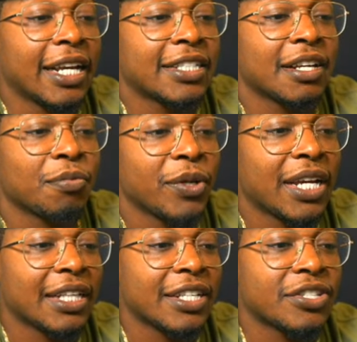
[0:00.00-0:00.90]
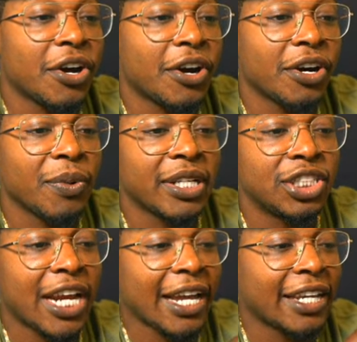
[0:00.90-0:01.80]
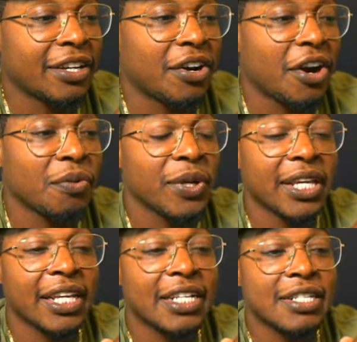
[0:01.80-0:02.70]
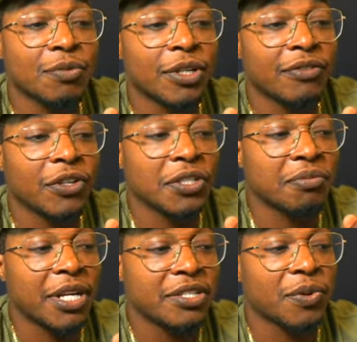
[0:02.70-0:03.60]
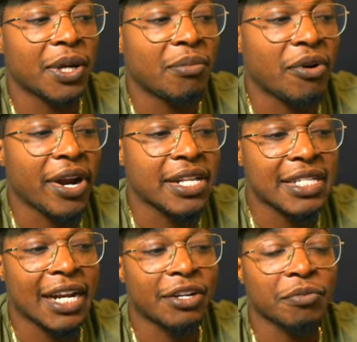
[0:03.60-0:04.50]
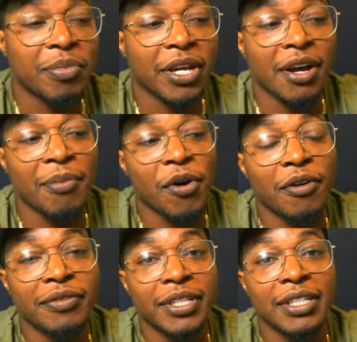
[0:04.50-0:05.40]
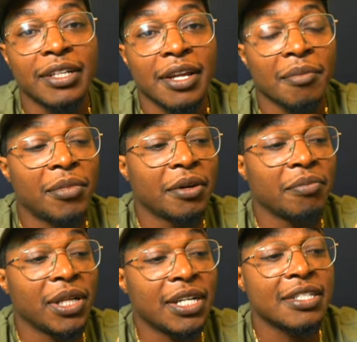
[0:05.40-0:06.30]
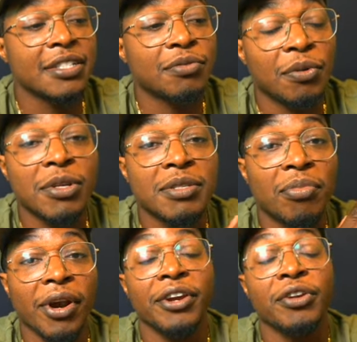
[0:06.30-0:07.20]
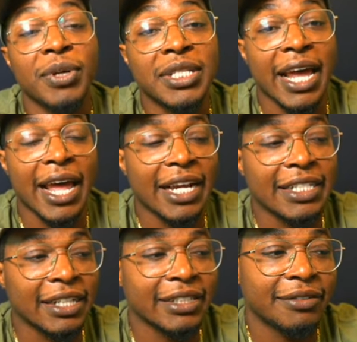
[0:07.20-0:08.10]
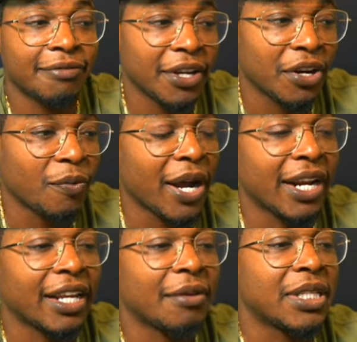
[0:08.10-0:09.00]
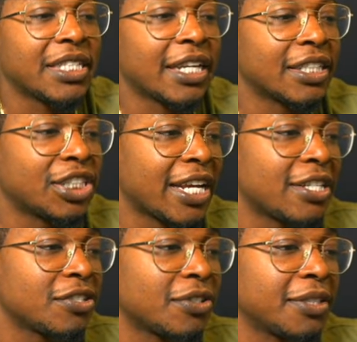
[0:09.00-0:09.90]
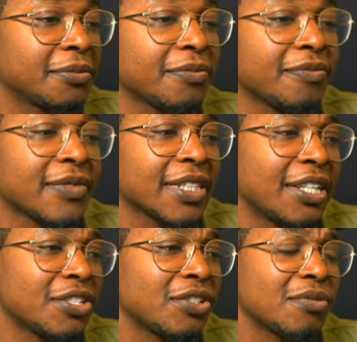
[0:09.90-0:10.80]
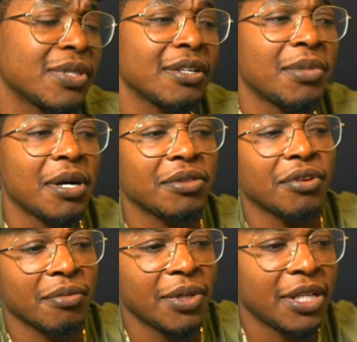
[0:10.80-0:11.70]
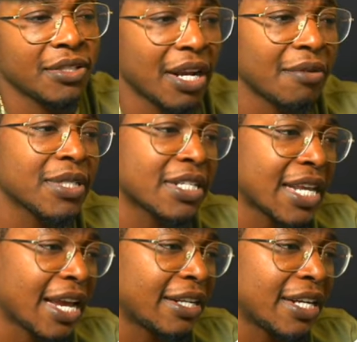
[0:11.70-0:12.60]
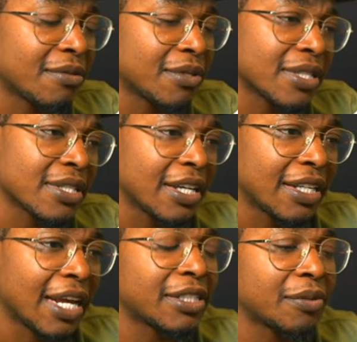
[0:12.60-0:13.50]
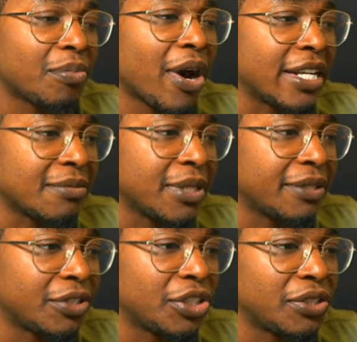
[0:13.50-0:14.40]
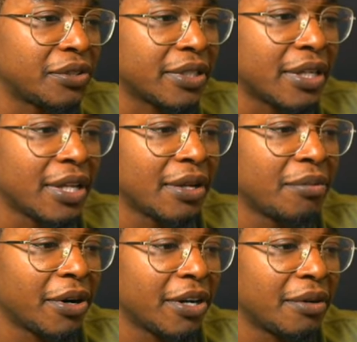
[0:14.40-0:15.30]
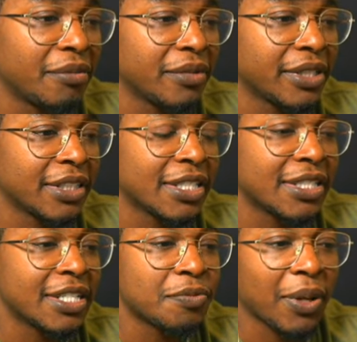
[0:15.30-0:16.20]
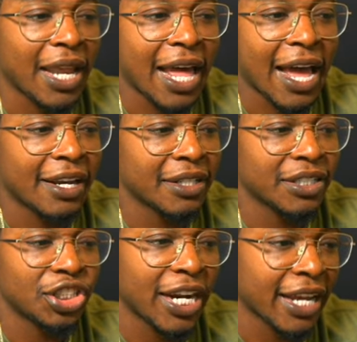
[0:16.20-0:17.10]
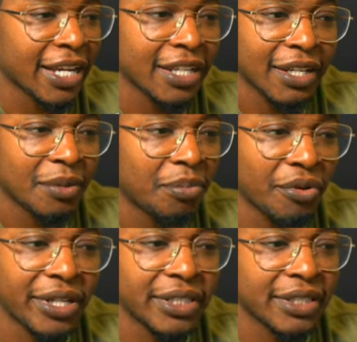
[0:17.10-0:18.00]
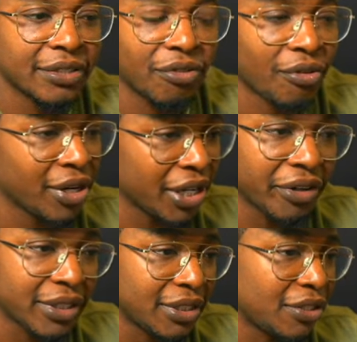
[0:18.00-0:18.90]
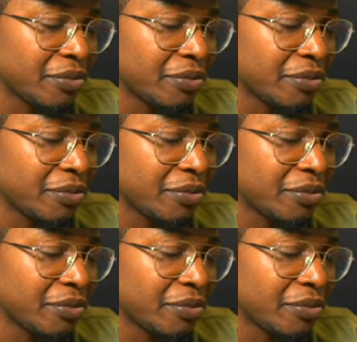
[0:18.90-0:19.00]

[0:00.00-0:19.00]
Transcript: Next up, we got this Hardwick jacket. Hardwick is one of those menswear brands that I don't pick up often. But because this one was brand new with tags, I figured why not let me take a chance on it. And it sold within about three weeks, so that was exciting. That was that surprised me for sure. But um, this this plaid check print, really really dope.